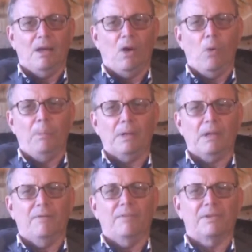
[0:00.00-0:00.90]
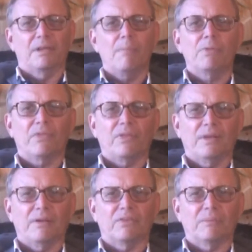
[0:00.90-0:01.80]
OPA covers a number of
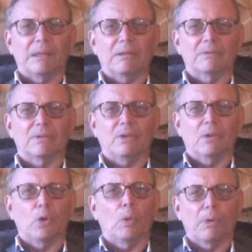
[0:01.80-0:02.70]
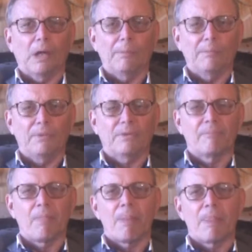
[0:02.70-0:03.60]
things about oil problems,
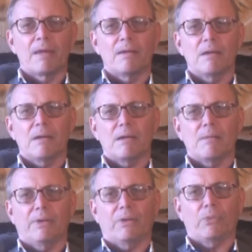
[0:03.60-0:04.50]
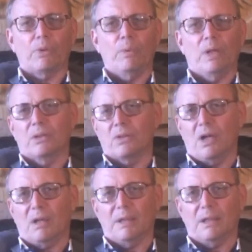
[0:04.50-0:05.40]
but three we're going to
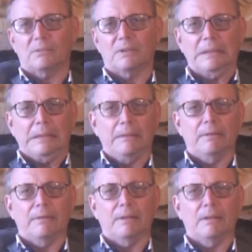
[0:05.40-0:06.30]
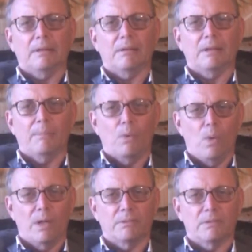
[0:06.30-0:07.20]
talk about is number
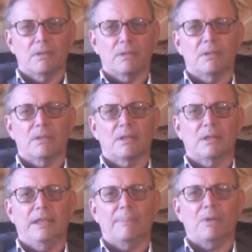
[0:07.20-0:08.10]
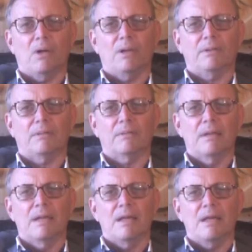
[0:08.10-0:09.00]
one, cleanup costs,
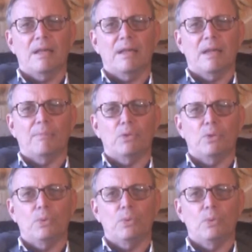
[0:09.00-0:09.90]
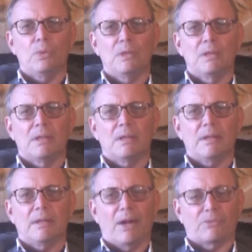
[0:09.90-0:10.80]
number two,
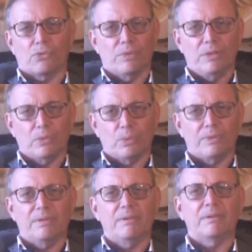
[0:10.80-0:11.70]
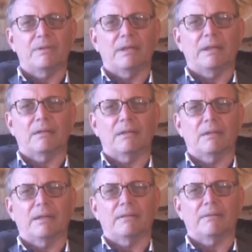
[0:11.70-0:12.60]
natural resources like
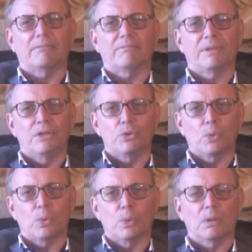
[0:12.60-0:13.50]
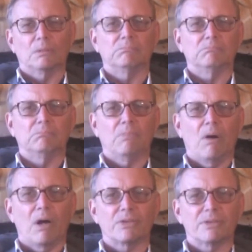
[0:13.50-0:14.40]
seashore,
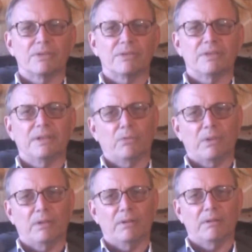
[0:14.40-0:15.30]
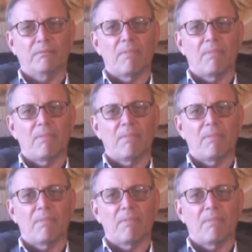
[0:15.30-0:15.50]
marshes, sea critters,